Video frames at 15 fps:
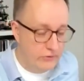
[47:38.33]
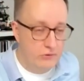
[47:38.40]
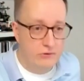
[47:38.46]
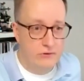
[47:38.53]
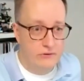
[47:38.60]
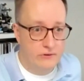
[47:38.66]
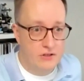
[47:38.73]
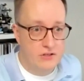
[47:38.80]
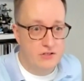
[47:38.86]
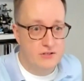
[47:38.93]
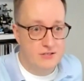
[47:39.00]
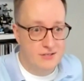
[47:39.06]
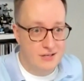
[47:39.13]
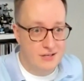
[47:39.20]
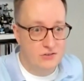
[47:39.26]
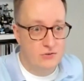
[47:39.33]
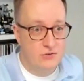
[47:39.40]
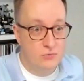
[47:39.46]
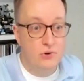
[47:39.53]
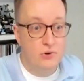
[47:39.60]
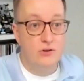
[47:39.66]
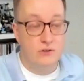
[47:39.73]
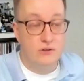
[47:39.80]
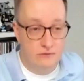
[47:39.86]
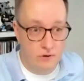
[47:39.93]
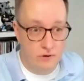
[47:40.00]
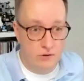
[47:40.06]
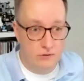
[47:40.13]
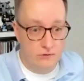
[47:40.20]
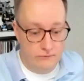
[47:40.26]
organizations that do not
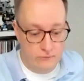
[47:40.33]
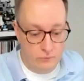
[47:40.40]
evolve